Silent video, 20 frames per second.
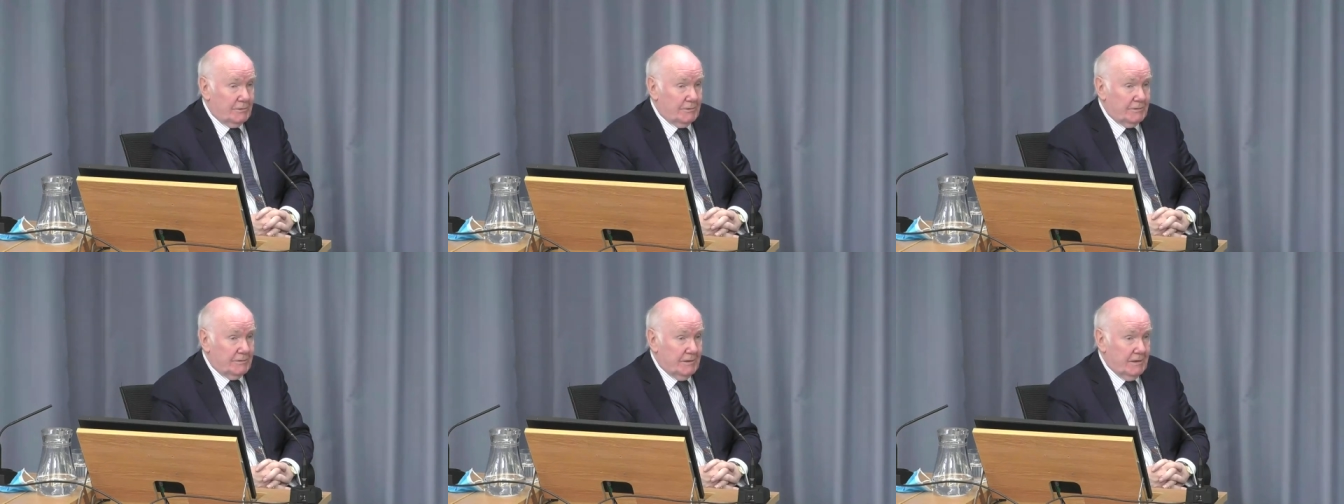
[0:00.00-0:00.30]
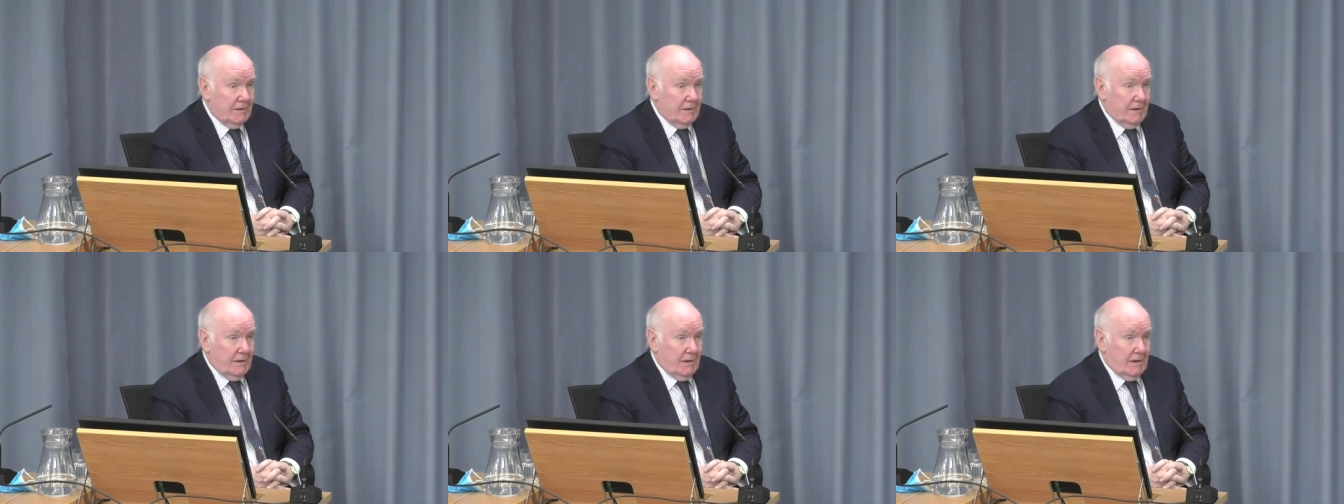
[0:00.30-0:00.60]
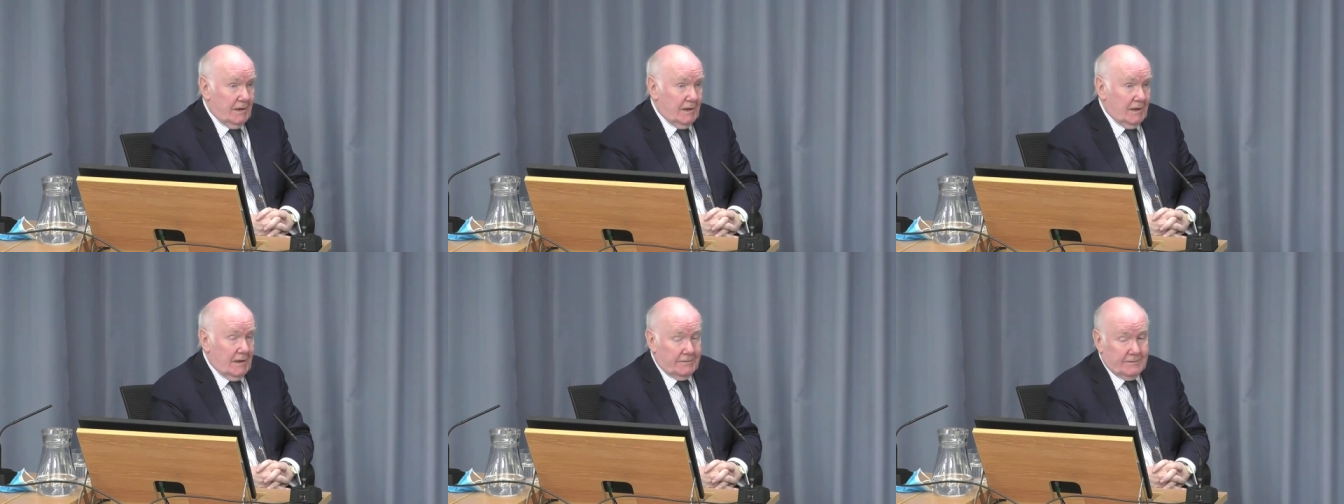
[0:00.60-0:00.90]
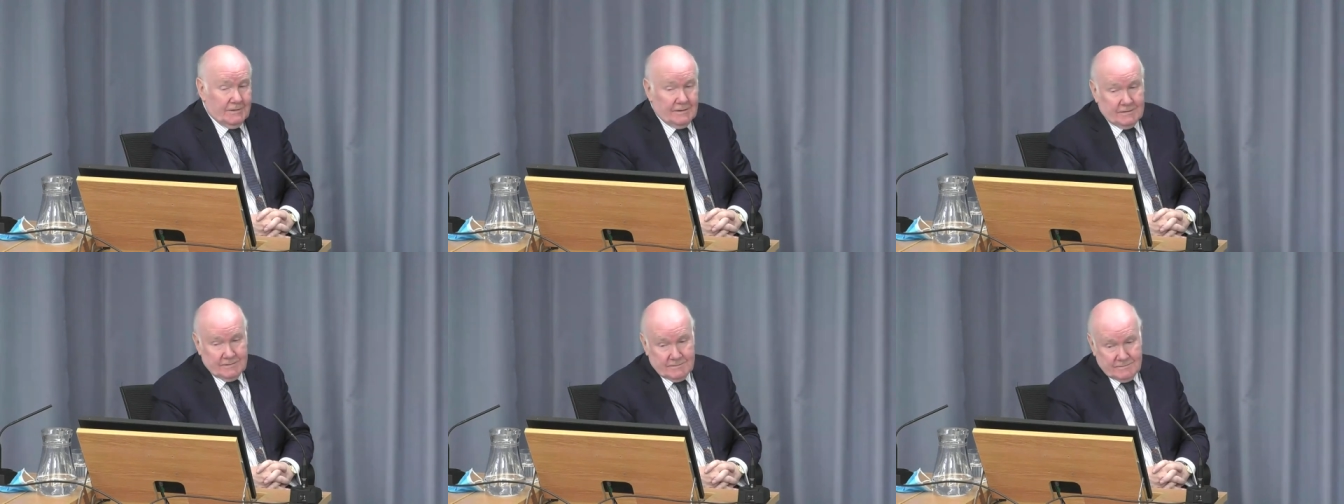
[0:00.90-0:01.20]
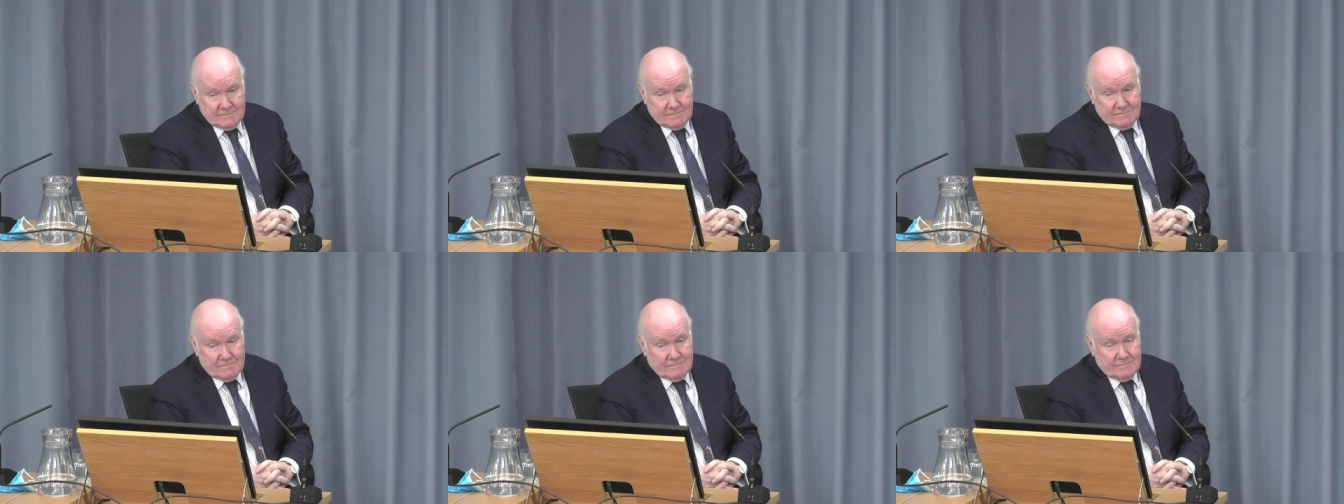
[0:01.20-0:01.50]
but I think
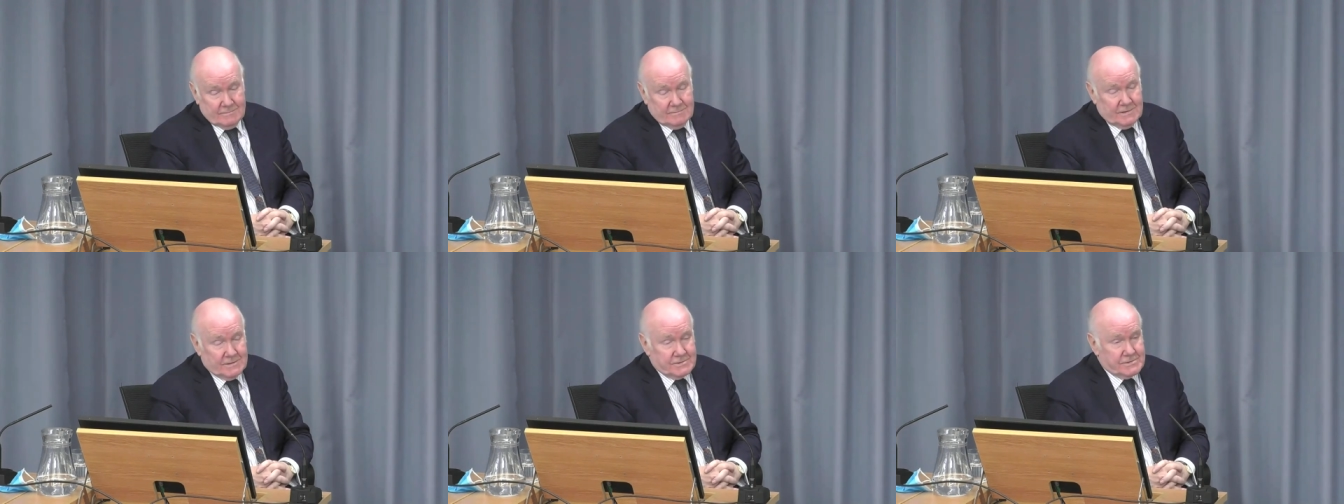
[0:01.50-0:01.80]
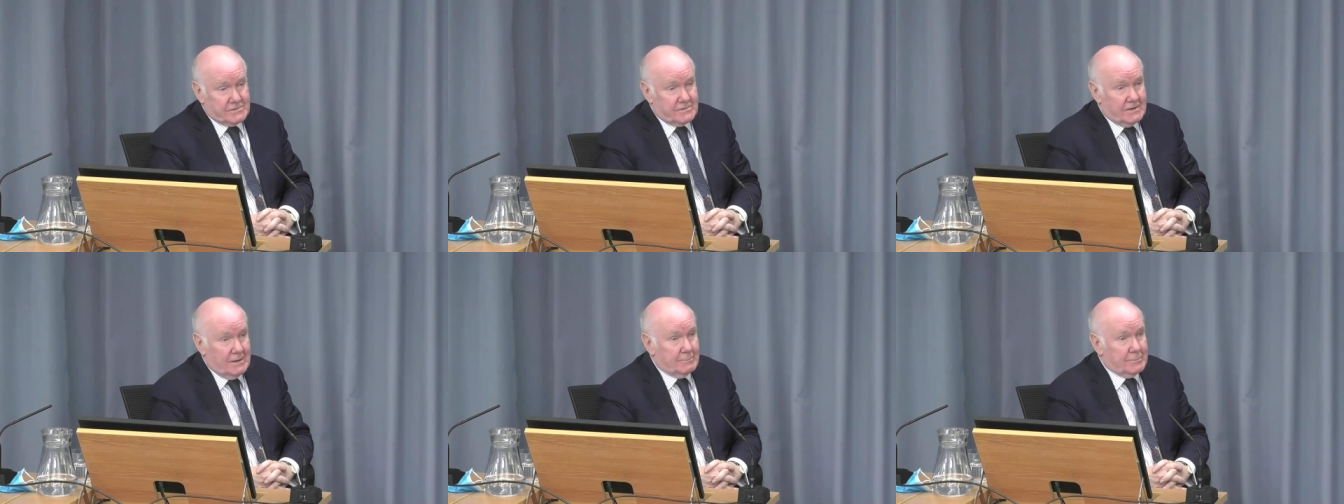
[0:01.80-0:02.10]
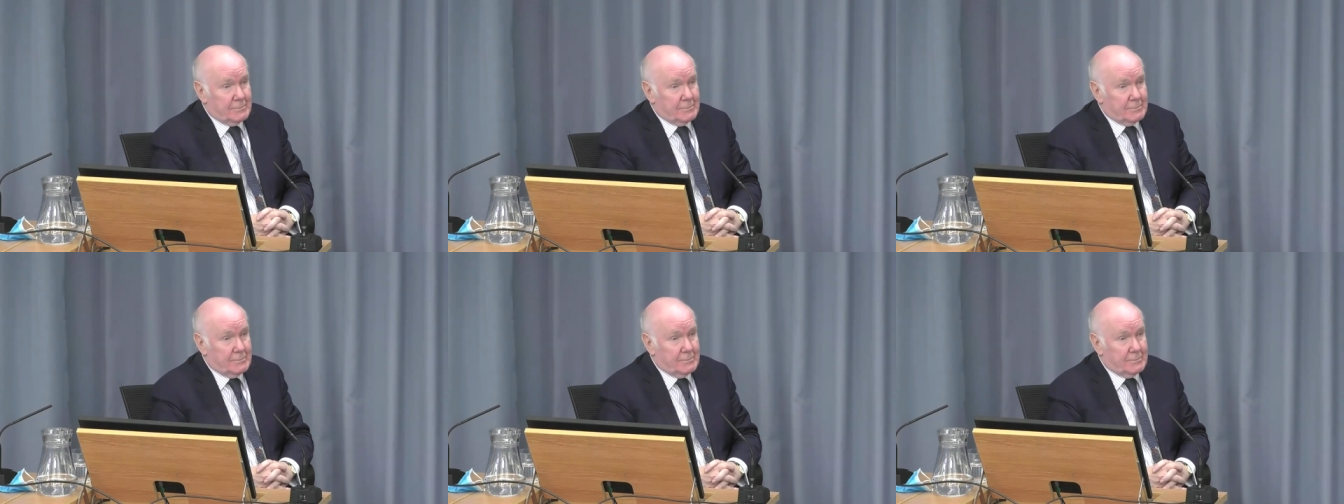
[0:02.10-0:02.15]
this